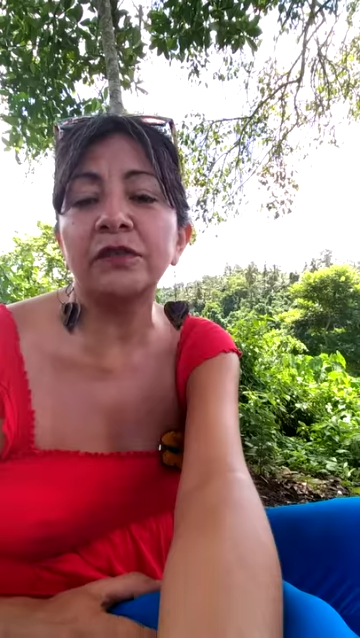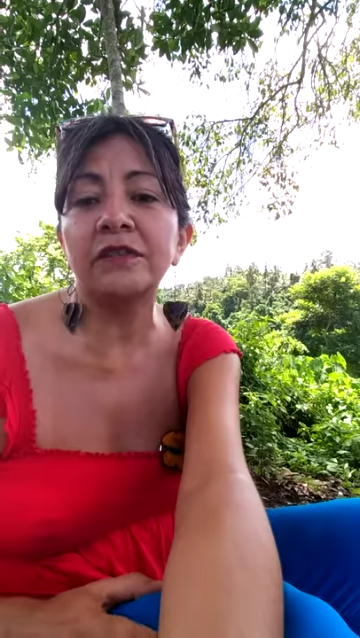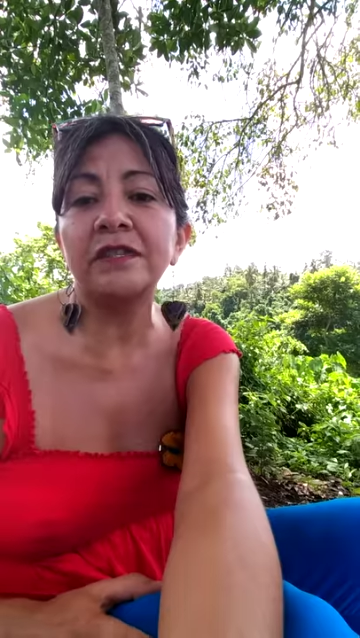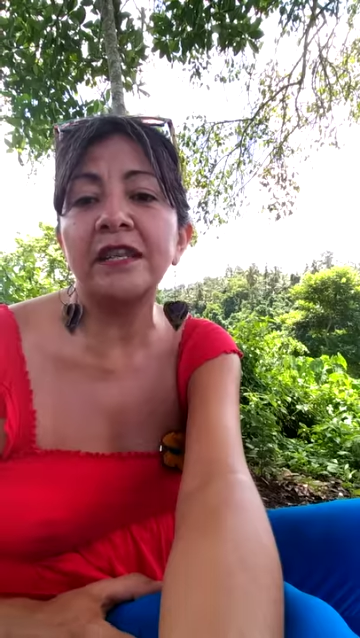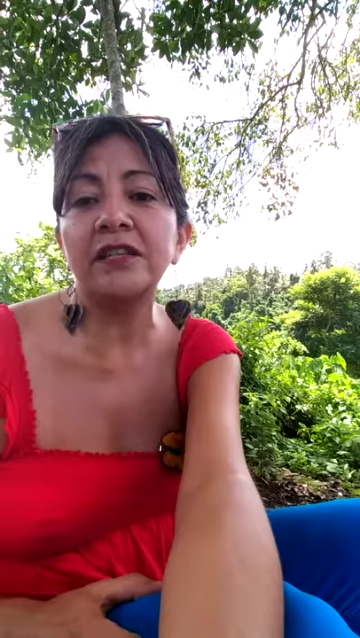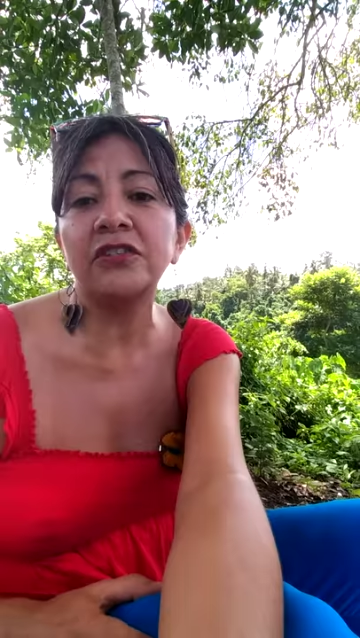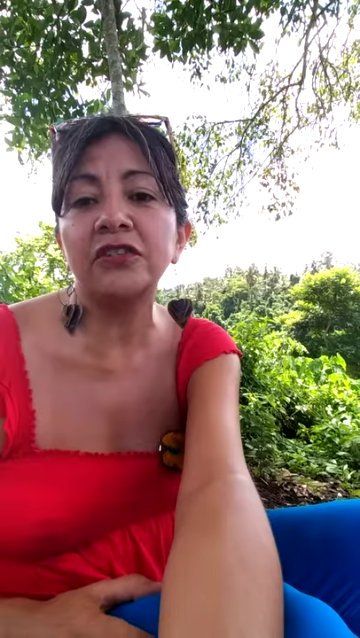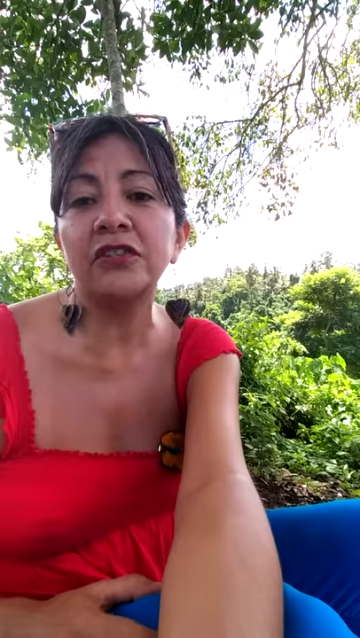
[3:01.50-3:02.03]
with
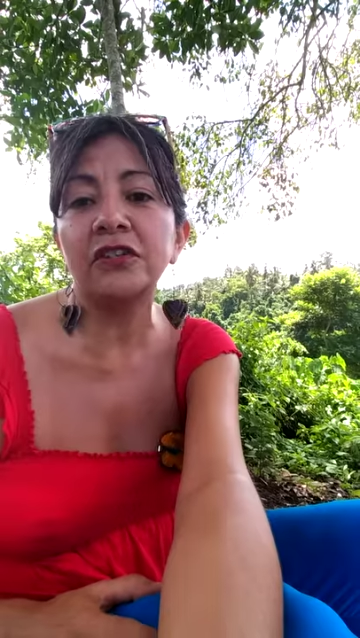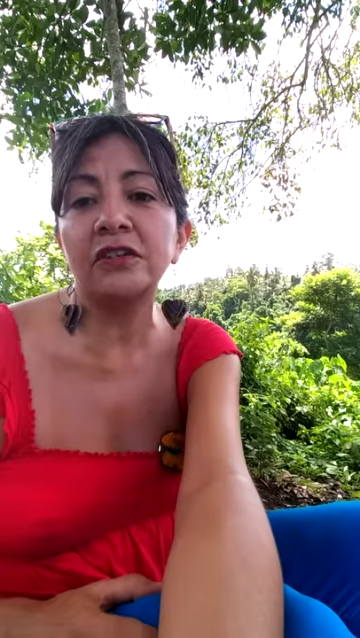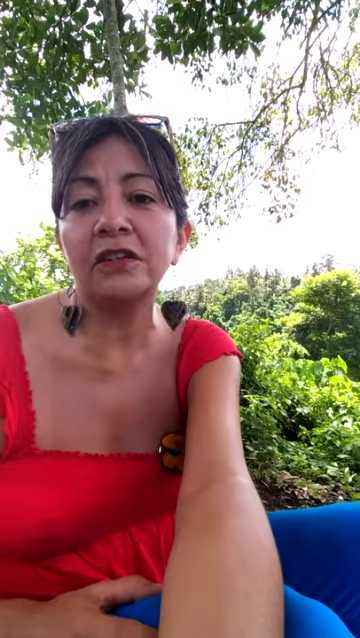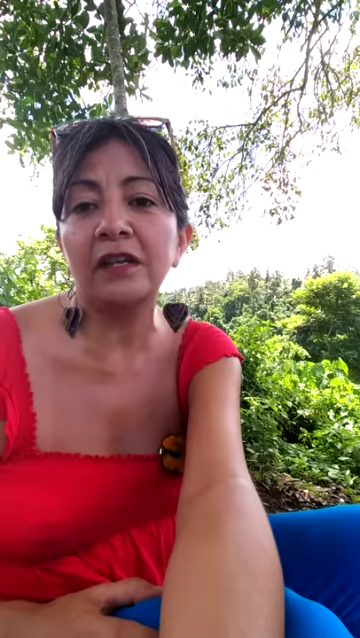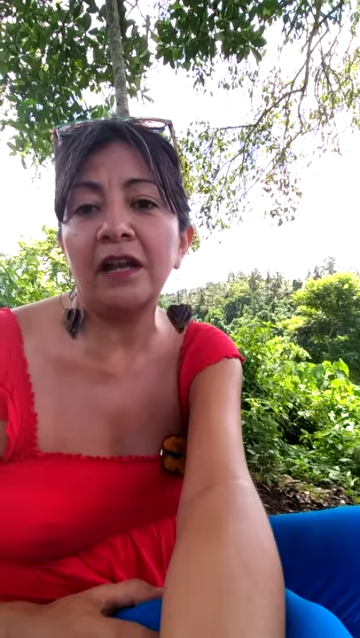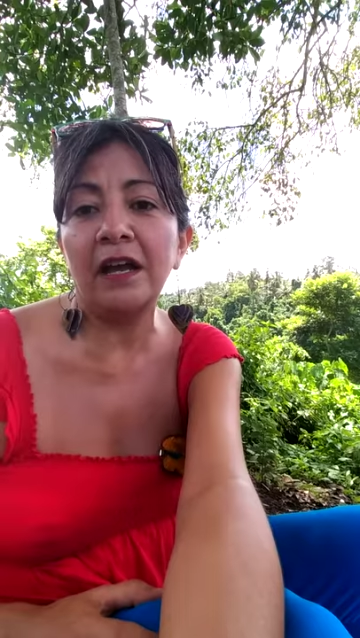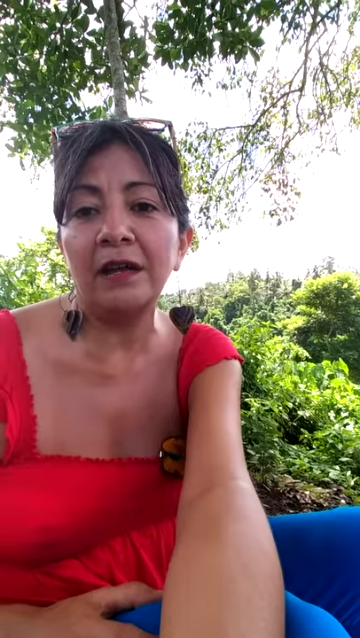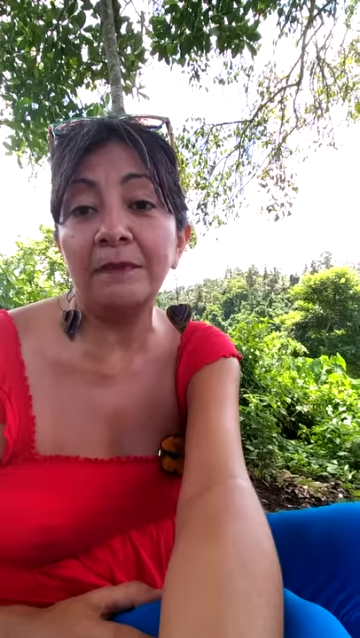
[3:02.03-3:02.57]
nature
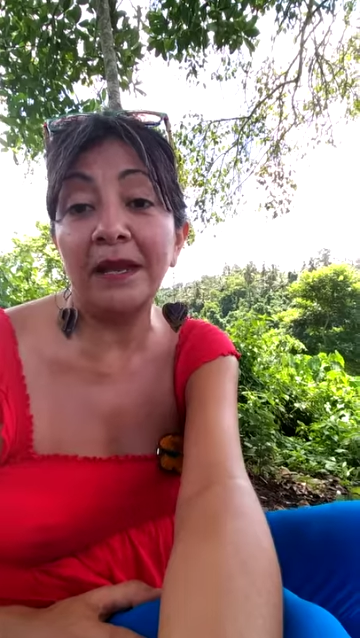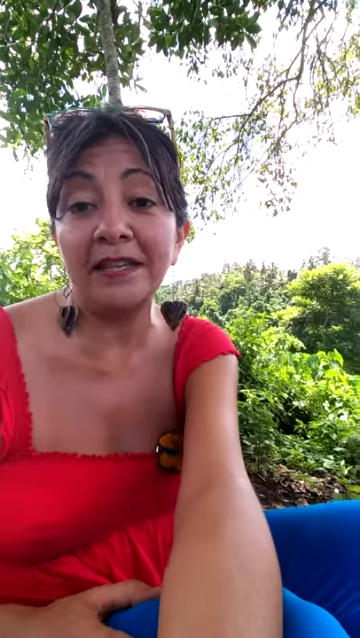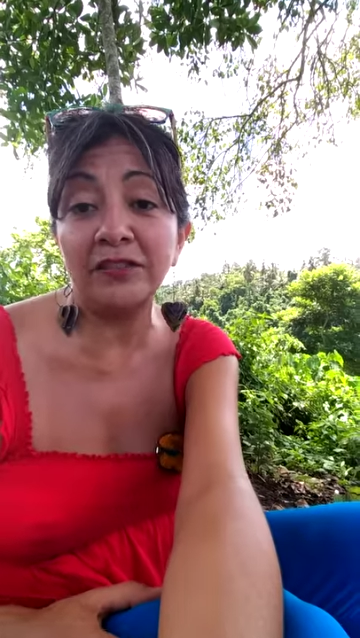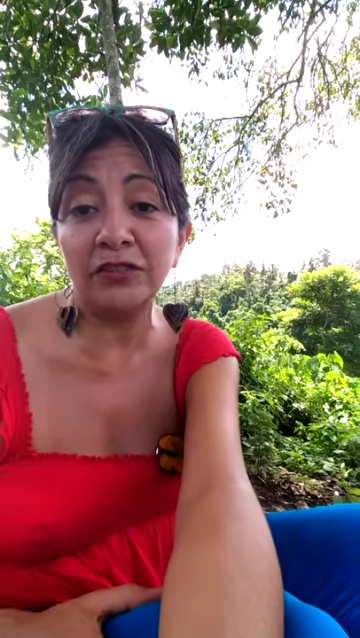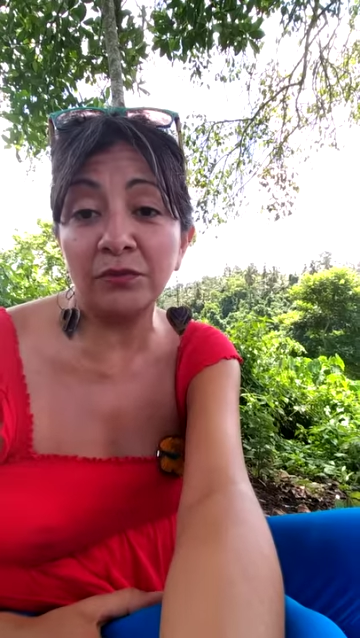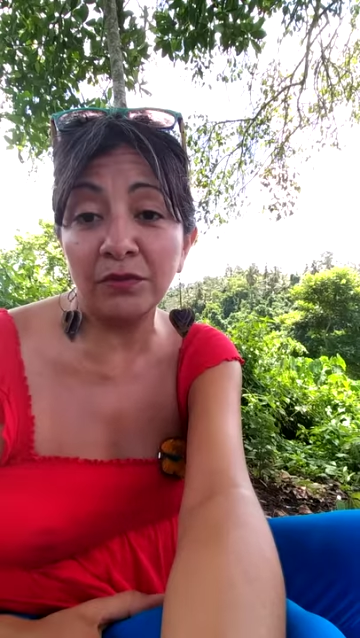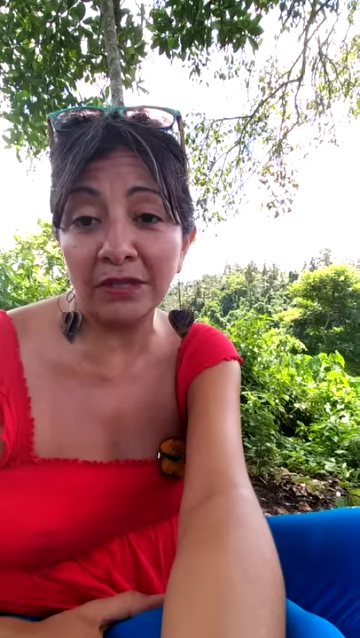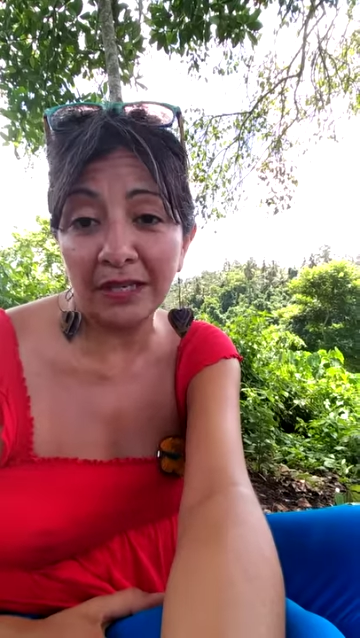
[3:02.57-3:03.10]
as
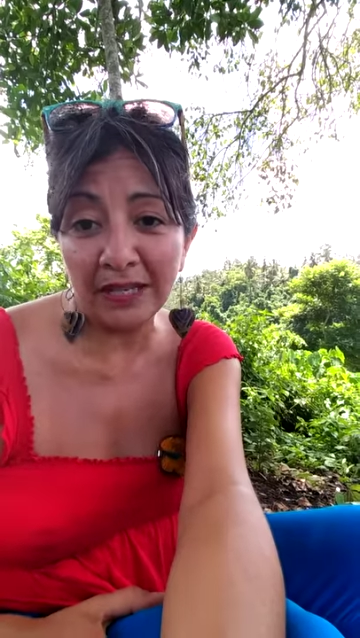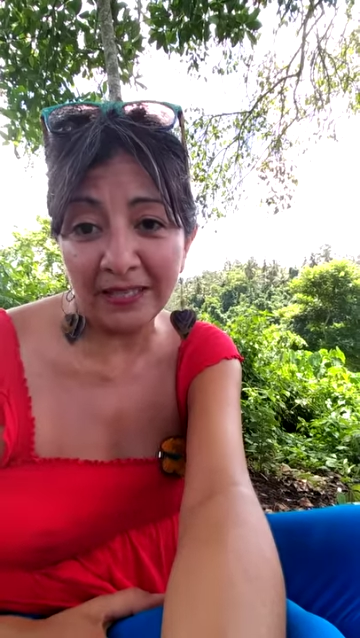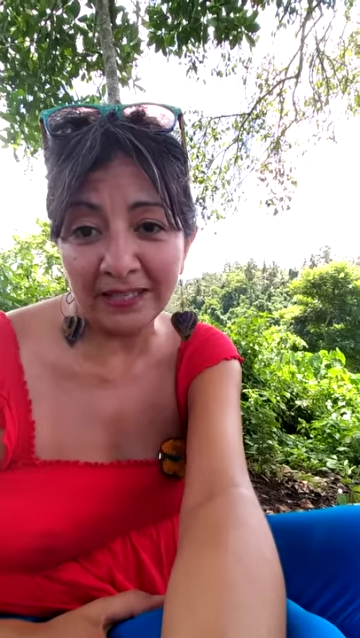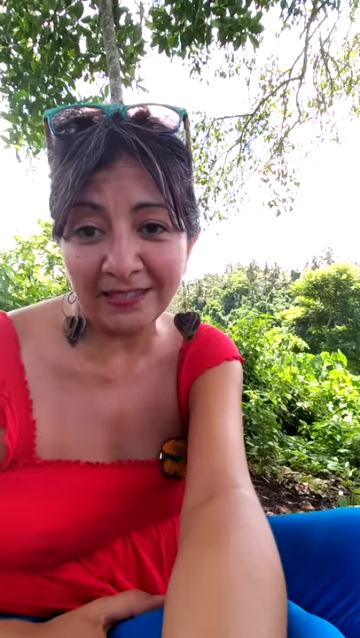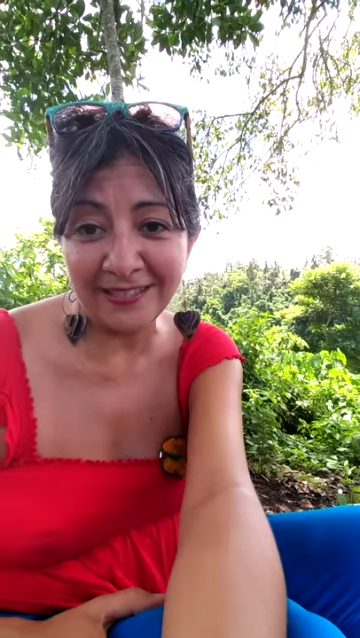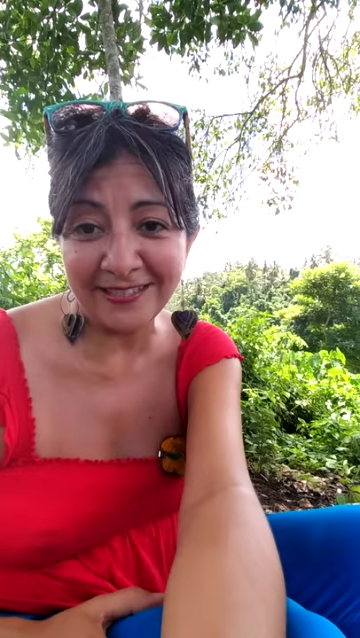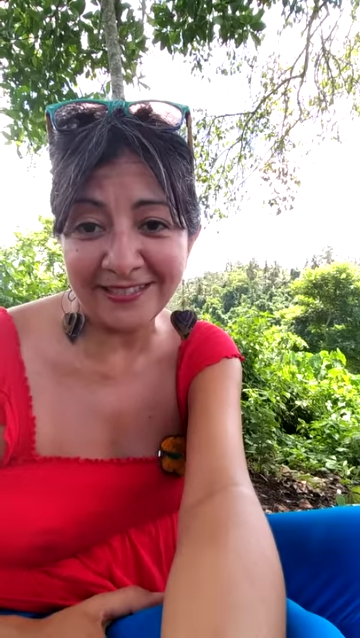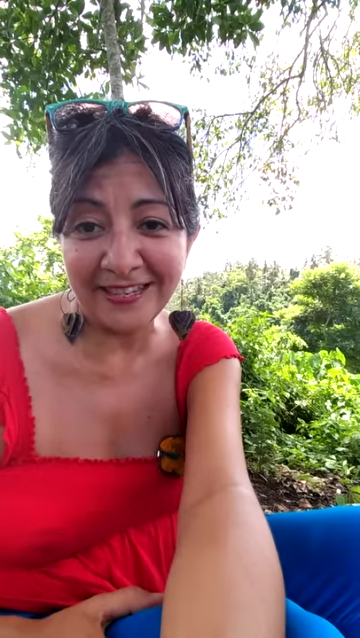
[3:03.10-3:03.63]
you would like in
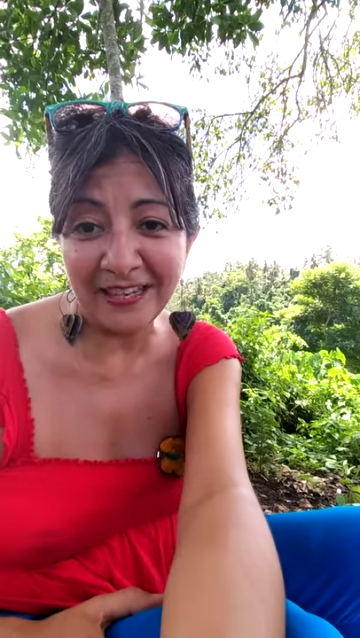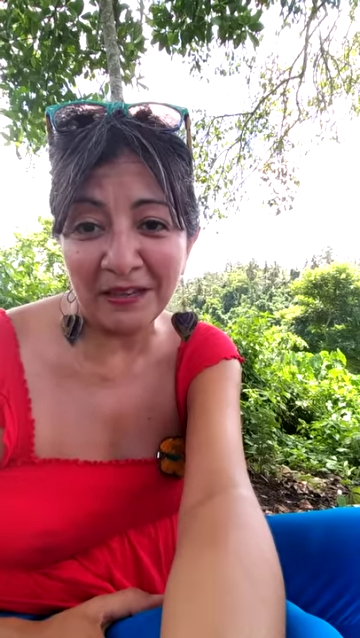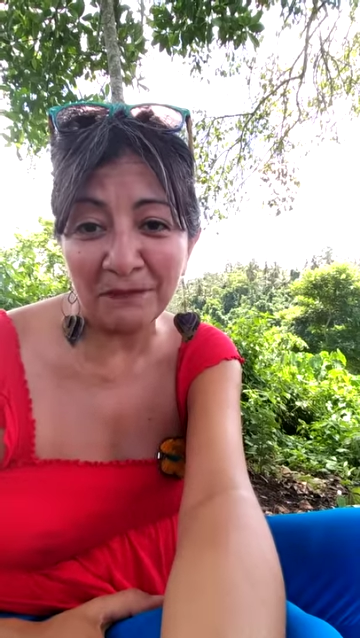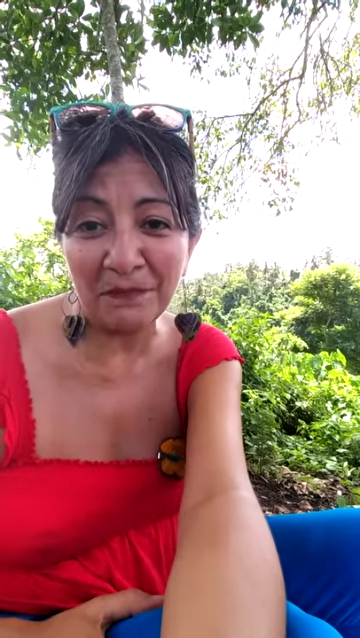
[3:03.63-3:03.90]
this time.